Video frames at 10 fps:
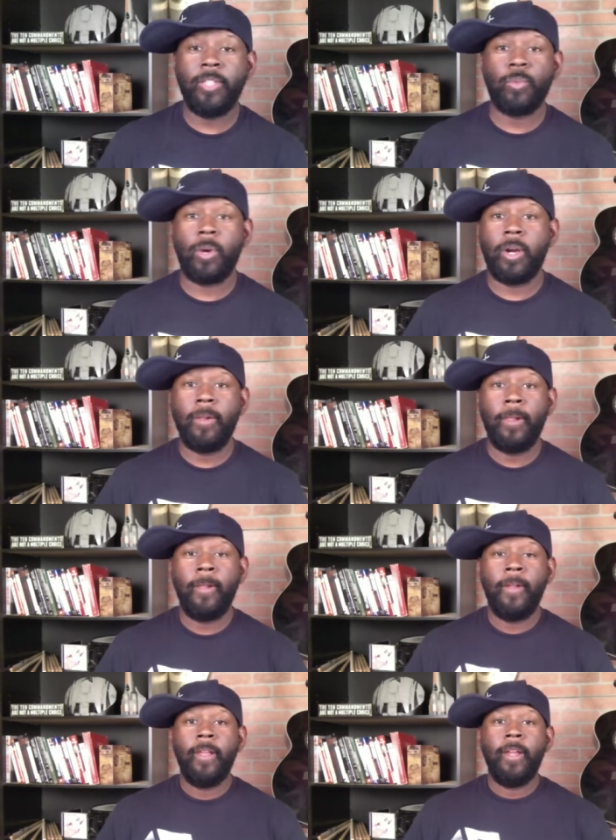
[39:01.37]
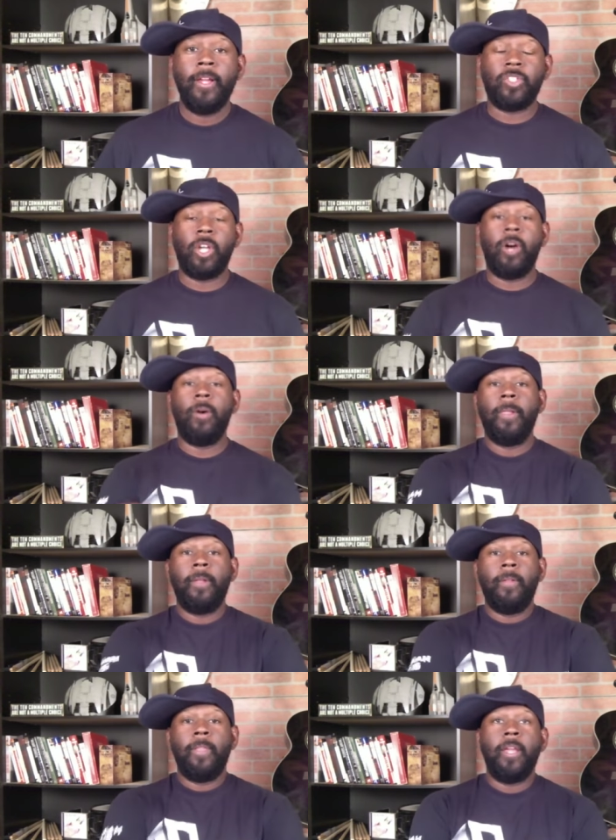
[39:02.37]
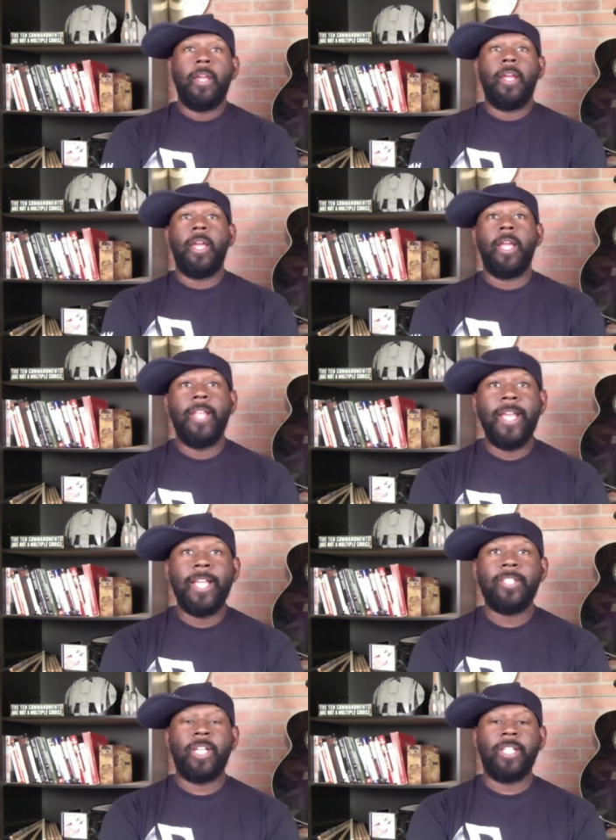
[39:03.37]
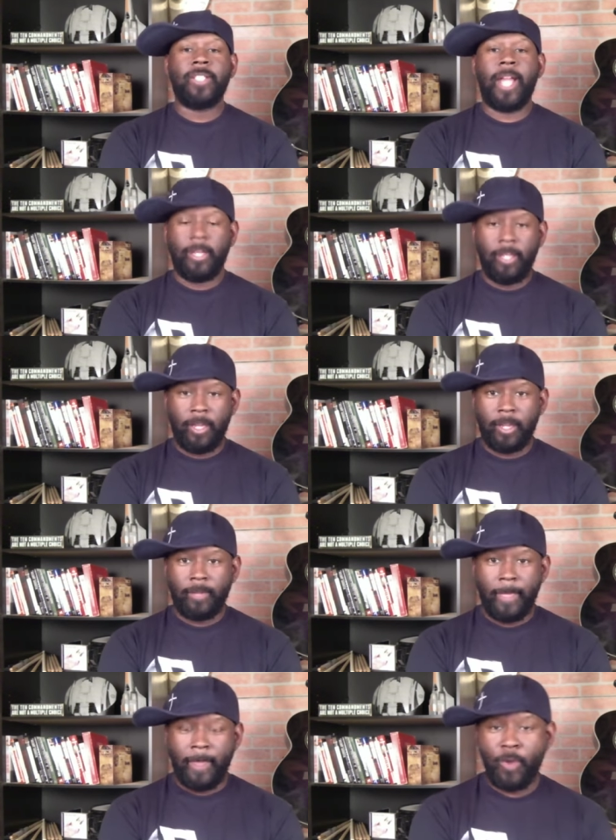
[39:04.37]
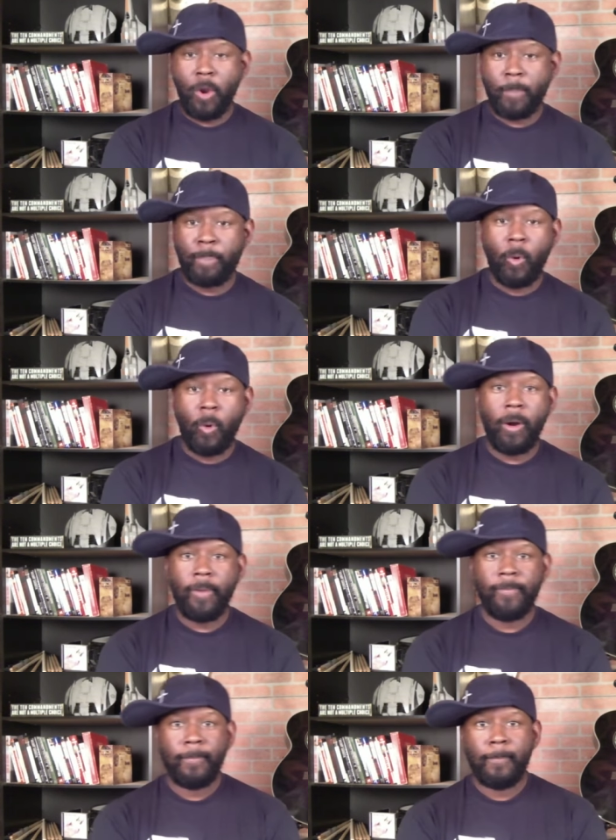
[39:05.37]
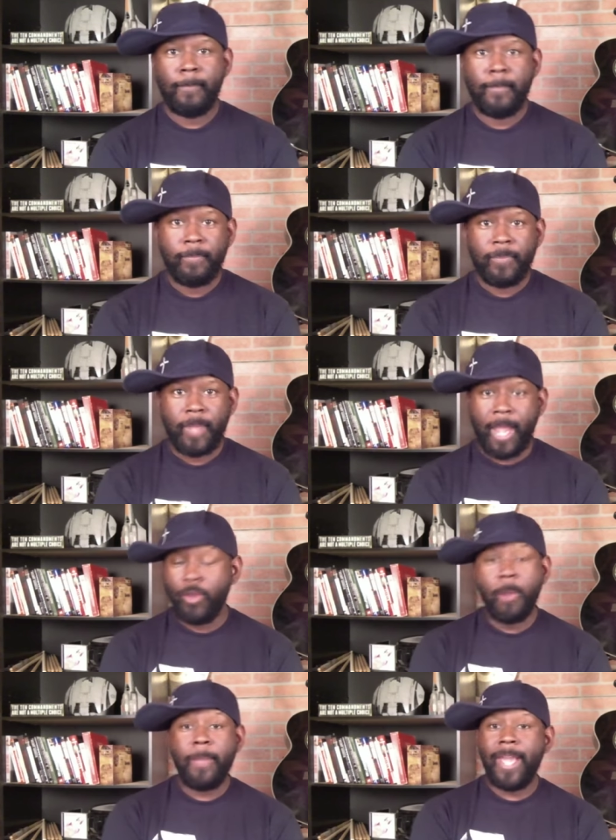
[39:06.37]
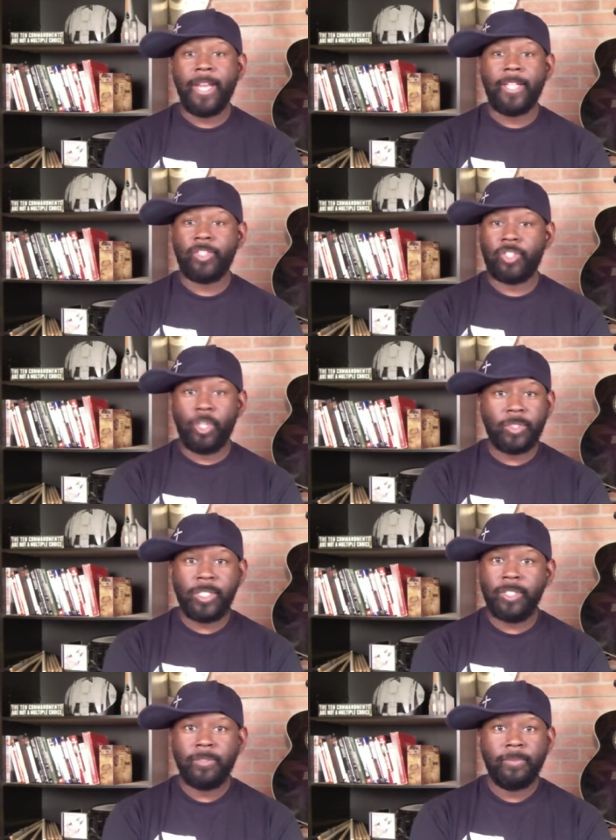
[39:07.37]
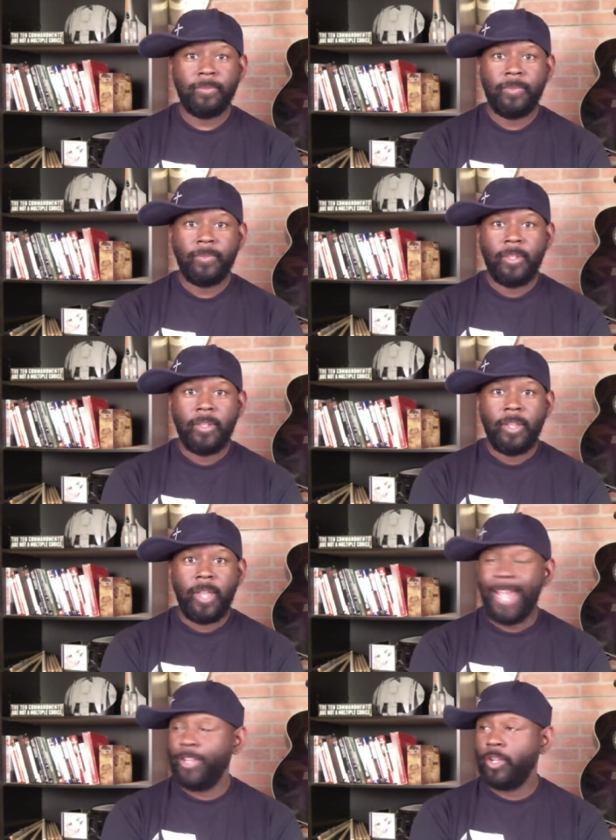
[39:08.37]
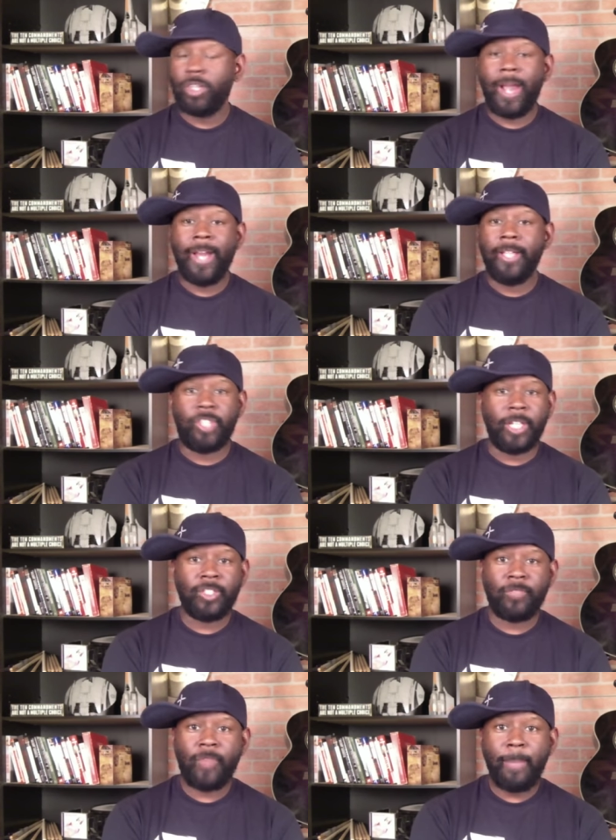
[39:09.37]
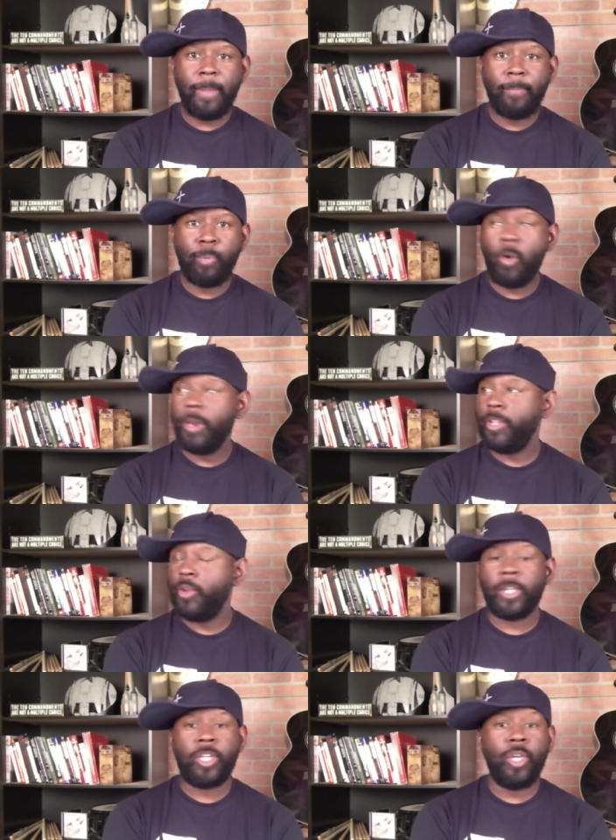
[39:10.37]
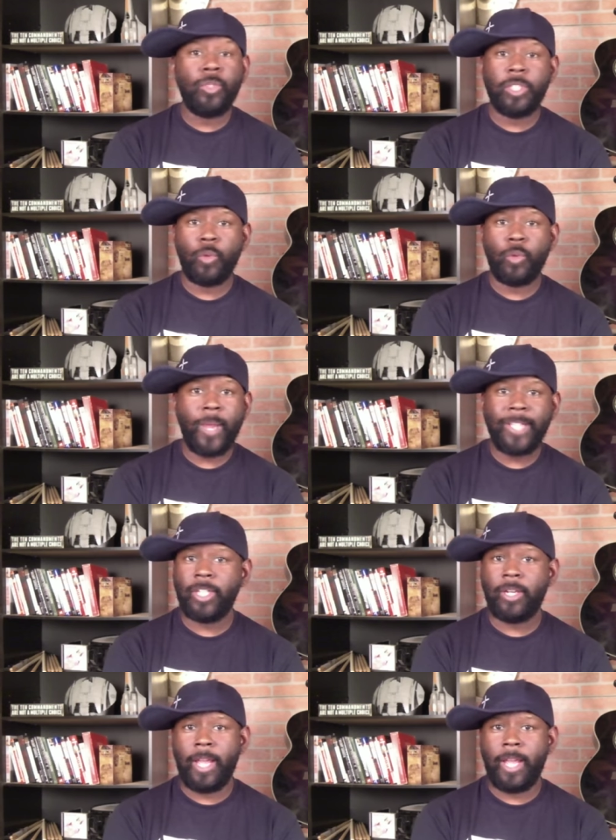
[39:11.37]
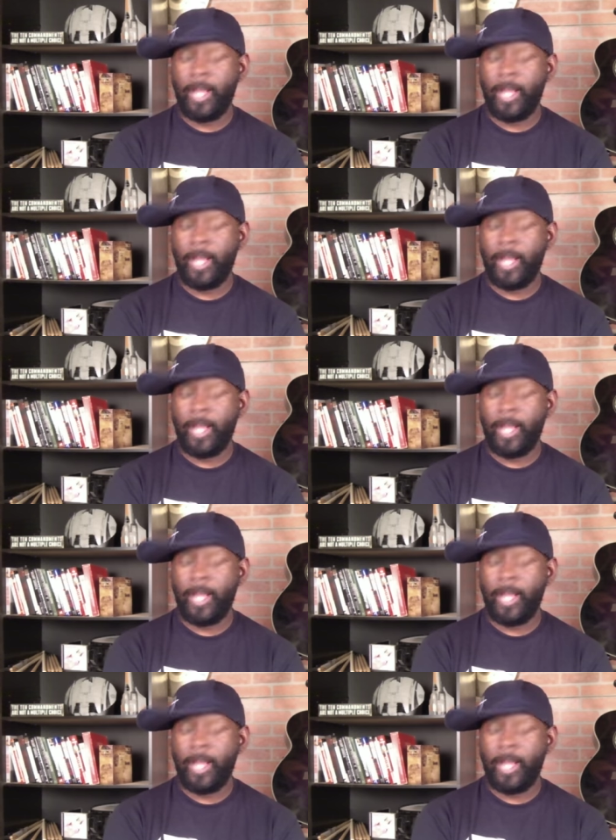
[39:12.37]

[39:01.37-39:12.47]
word. So in this, it's like, look, if you're poor and you're making excuses, and you're trying to justify being poor and you're accusing the rich and, and, and